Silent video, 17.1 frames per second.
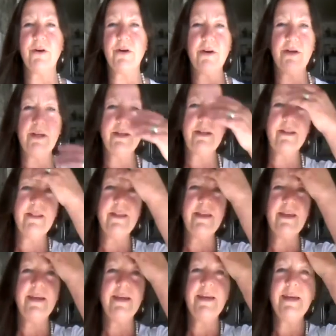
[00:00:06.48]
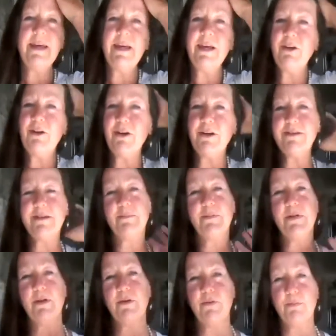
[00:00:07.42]
on the
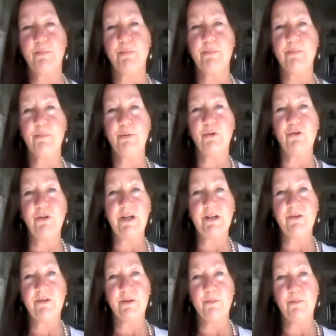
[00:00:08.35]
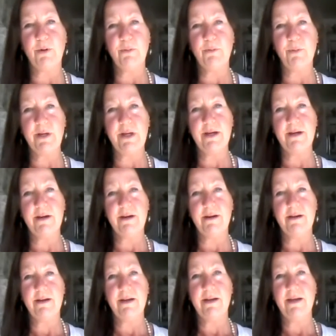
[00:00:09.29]
concept of projection when we are